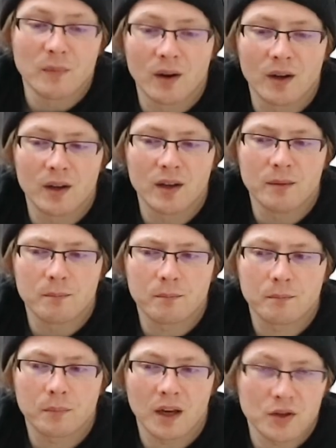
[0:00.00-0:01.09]
my
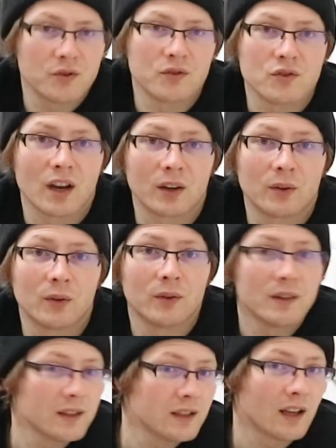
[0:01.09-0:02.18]
Patreon channel,